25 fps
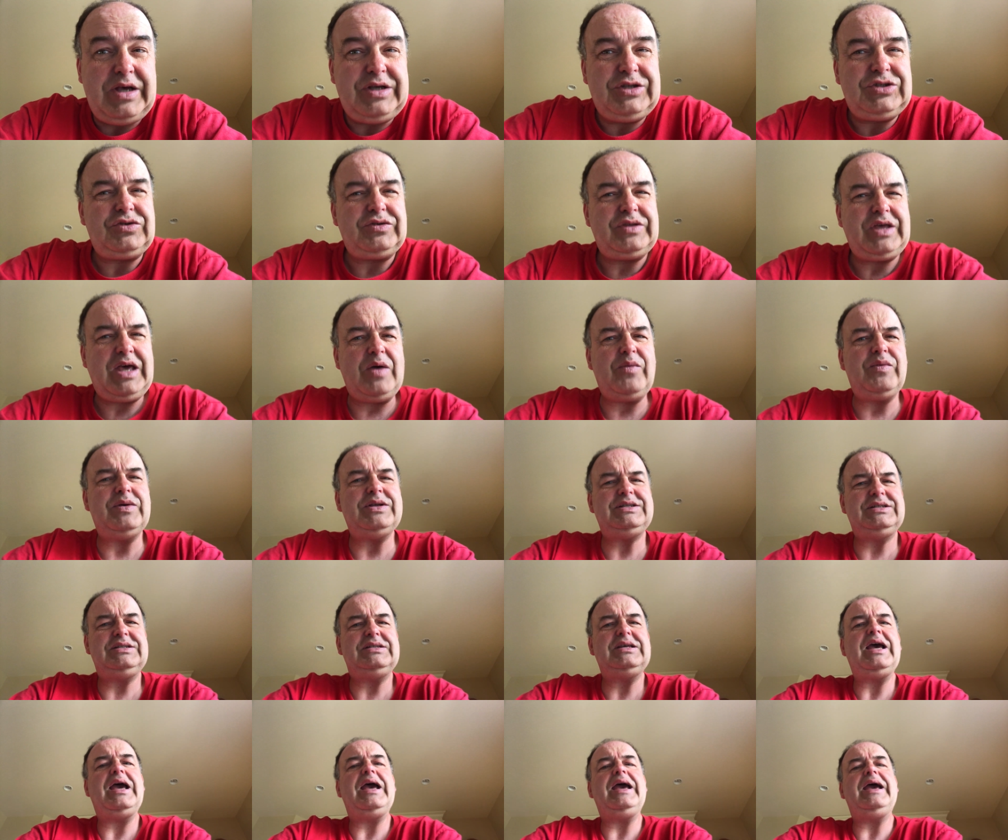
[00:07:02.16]
So they would
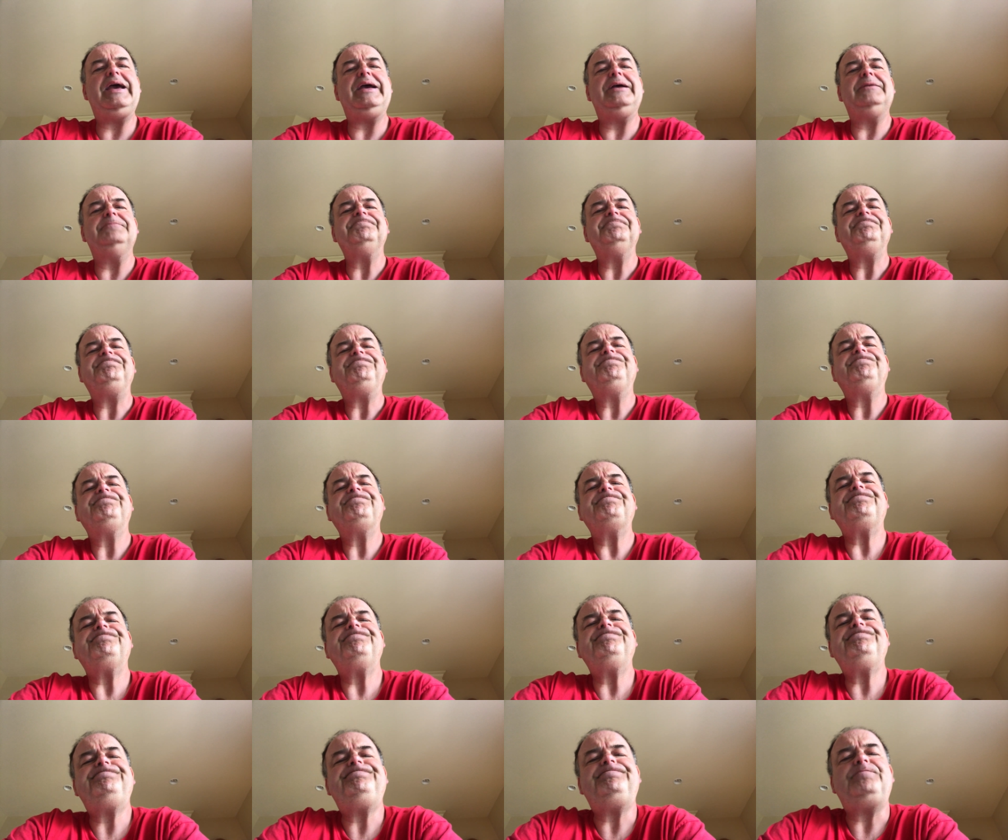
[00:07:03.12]
say
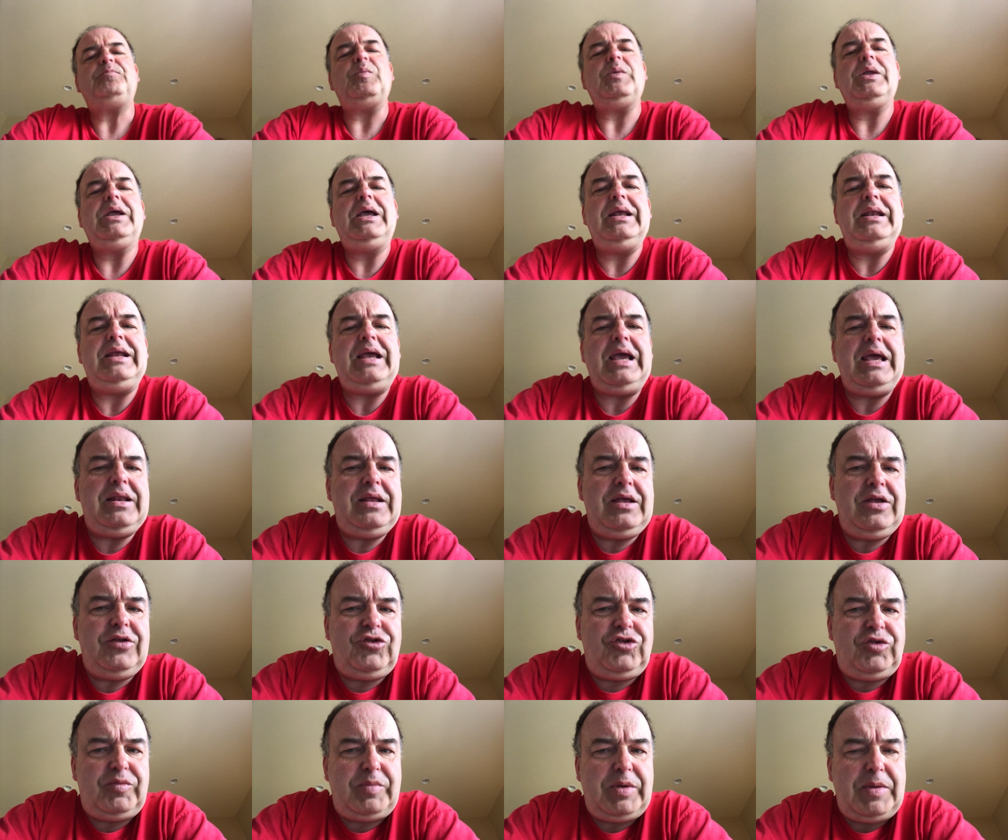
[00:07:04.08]

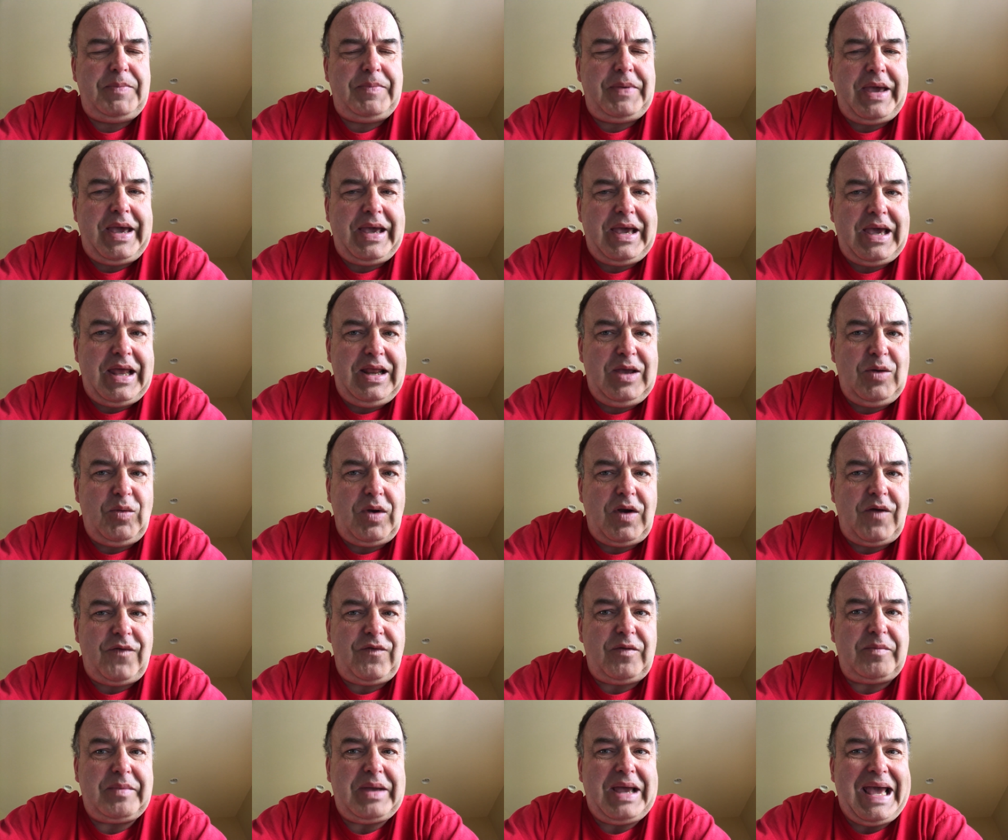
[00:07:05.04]
Canadians should be paying
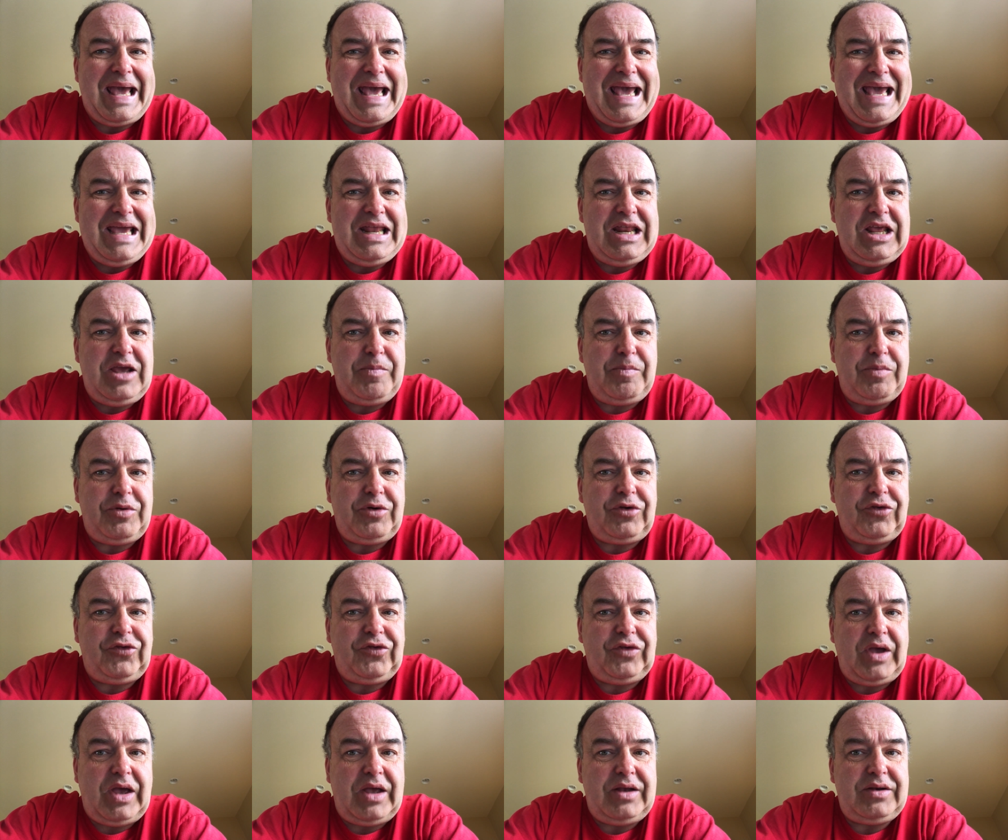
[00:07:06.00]
anywhere from
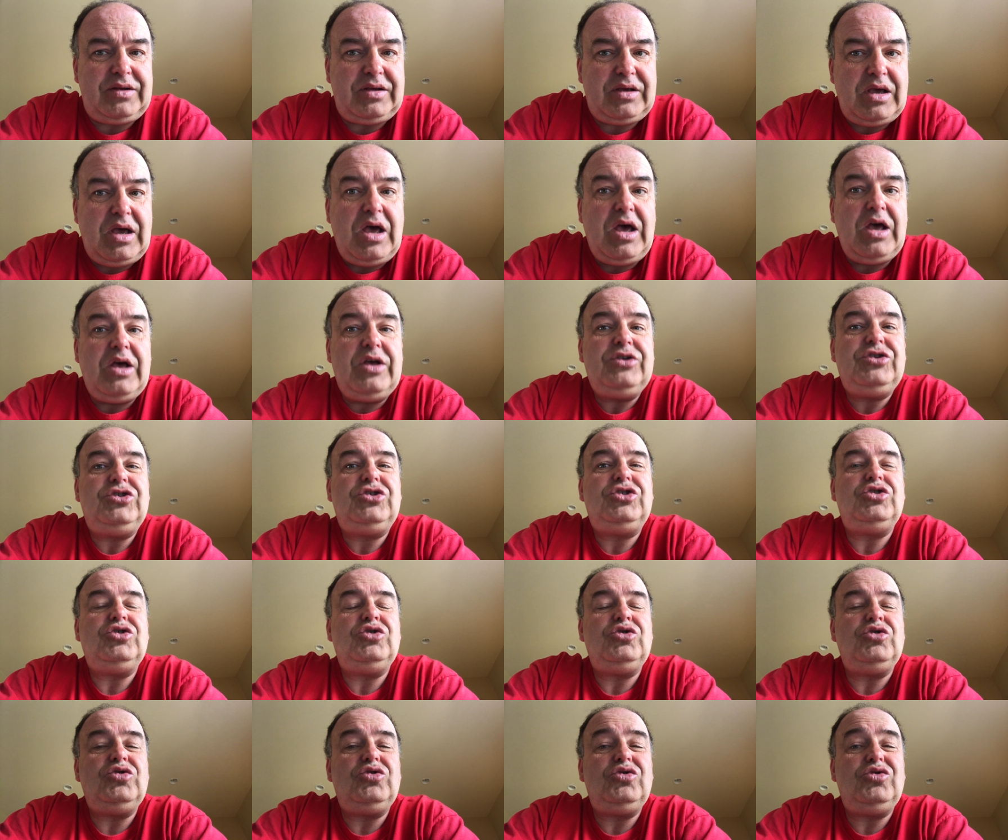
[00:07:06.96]
80%
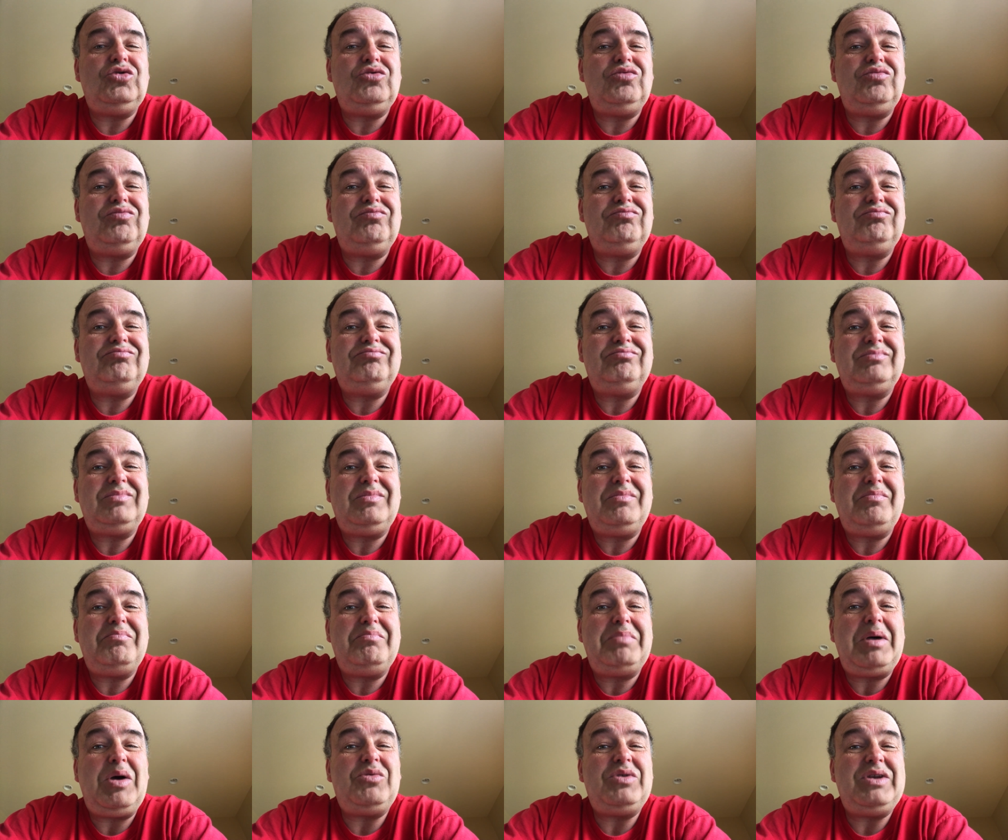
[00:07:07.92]
to
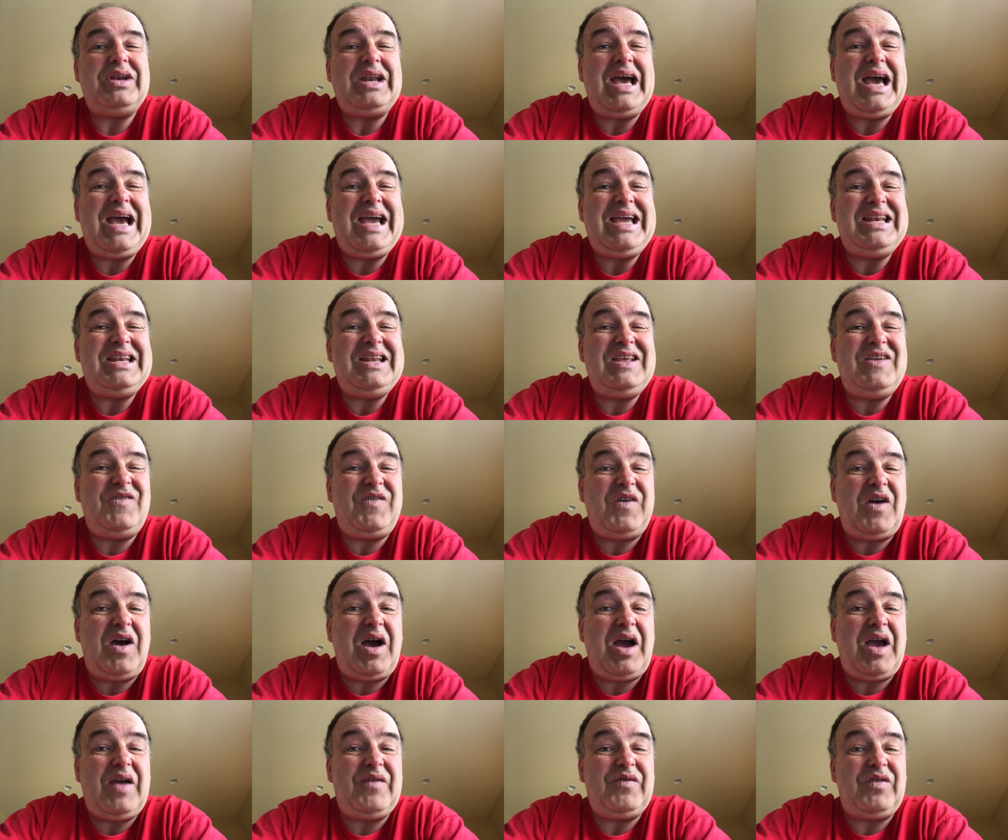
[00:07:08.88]
about
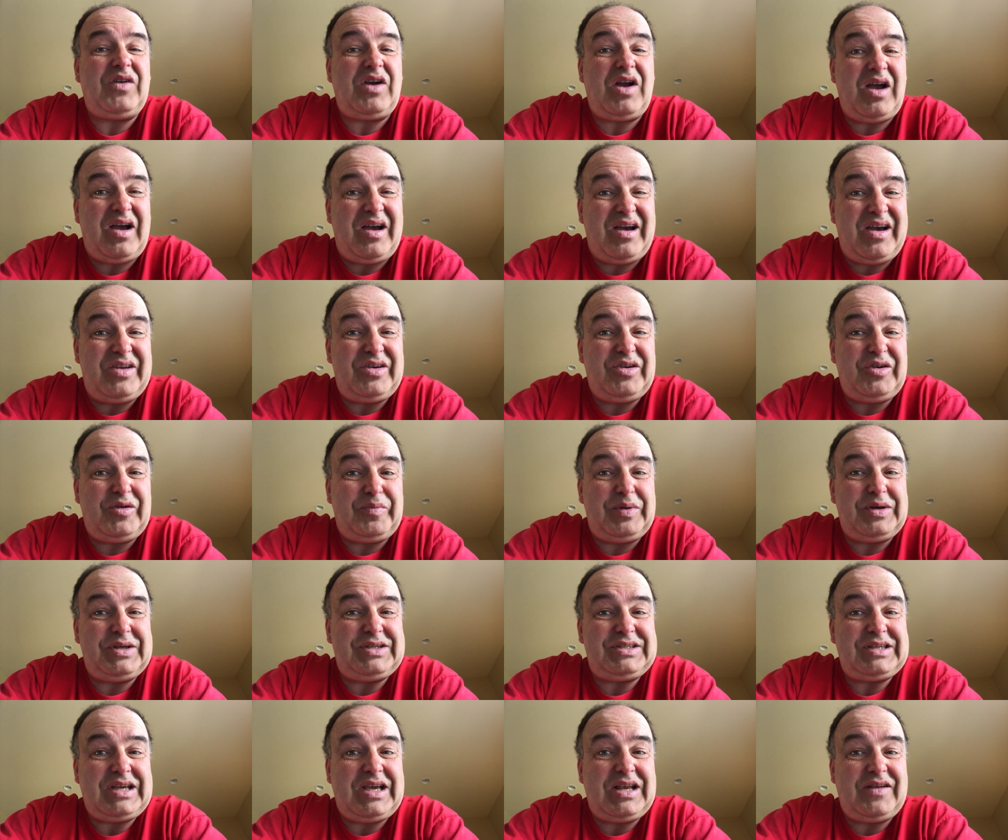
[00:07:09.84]
95 or
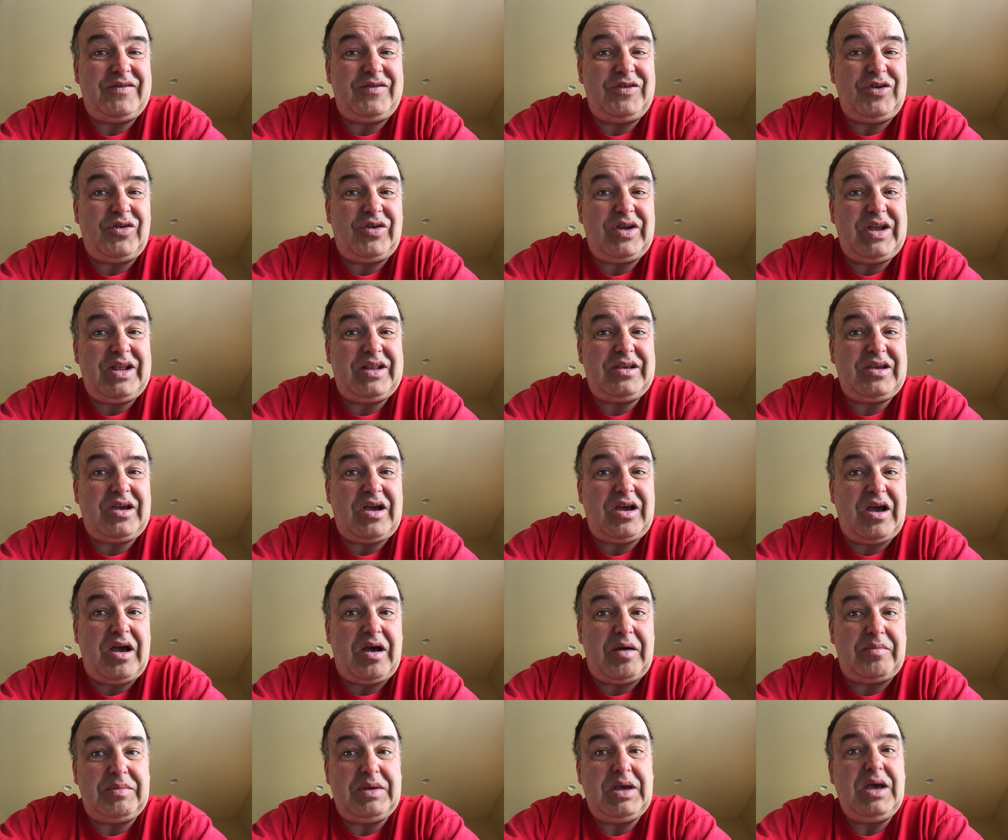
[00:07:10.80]
100% of your
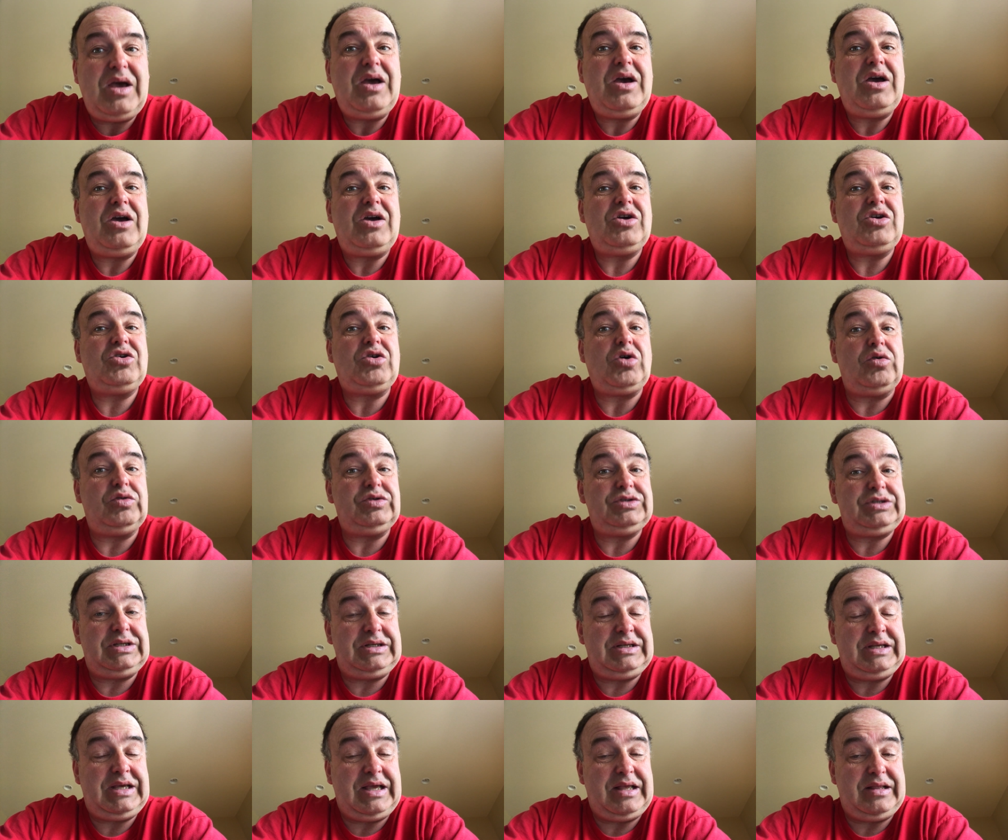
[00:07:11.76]
income goes
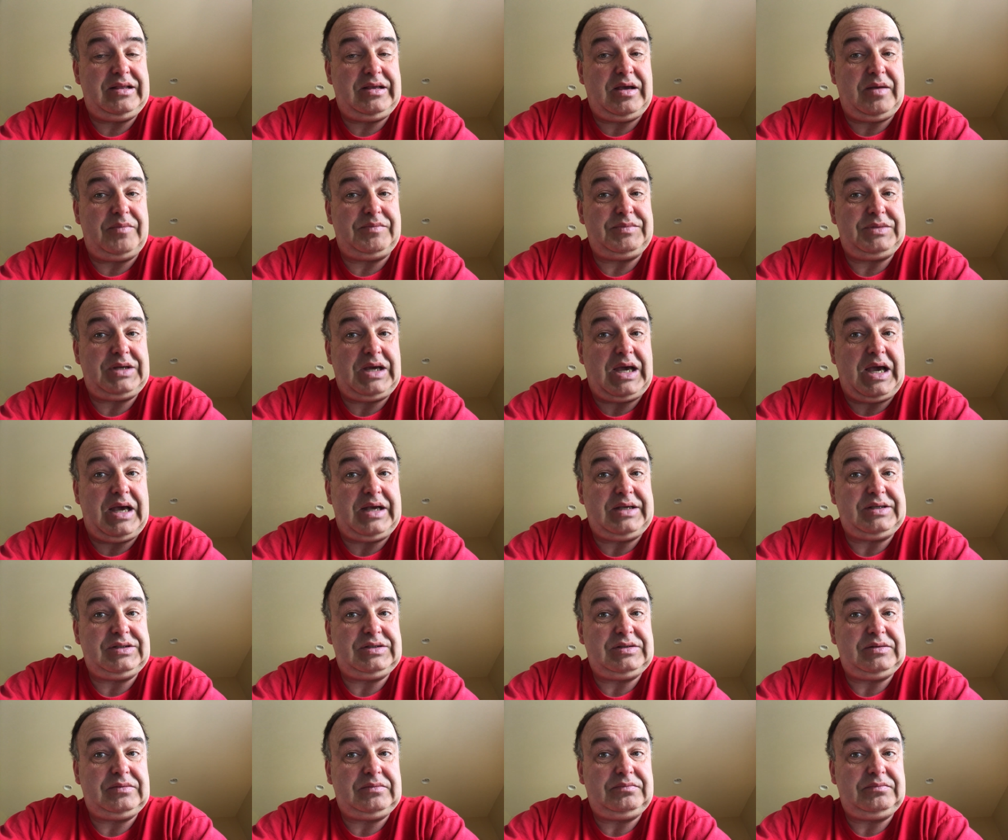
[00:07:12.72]
into income tax.